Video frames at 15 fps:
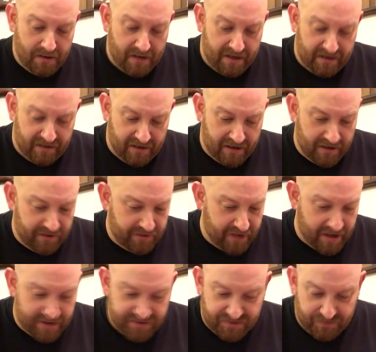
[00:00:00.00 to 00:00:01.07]
I don't know how you
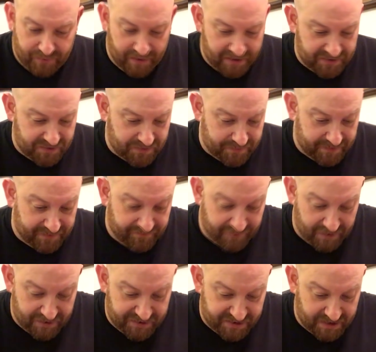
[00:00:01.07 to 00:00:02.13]
guys do puzzles, but the
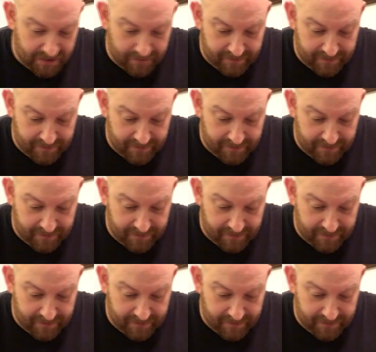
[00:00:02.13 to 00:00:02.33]
first thing